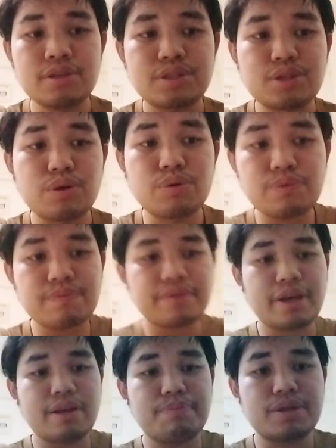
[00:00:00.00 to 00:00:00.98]
So
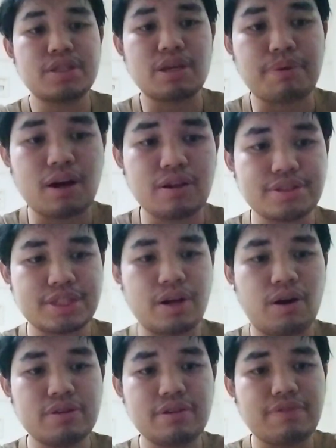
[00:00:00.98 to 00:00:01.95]
in bus topology,
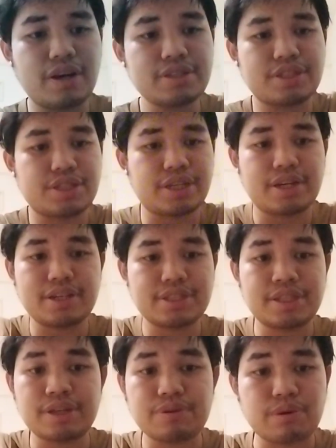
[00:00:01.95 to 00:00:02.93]
all devices share a
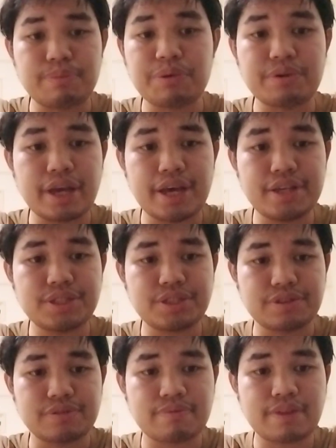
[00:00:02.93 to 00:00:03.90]
single
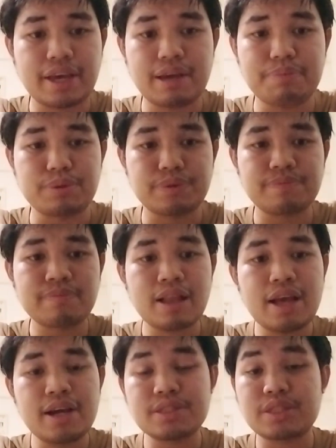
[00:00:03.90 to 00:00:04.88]
communication cable
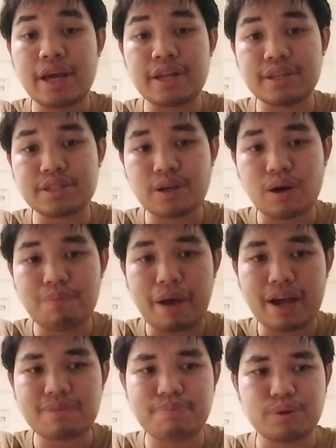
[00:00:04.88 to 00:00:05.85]
and it's called
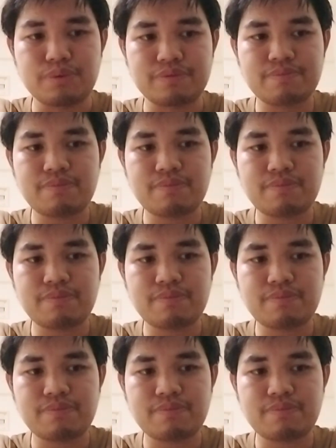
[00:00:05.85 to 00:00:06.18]
backbone.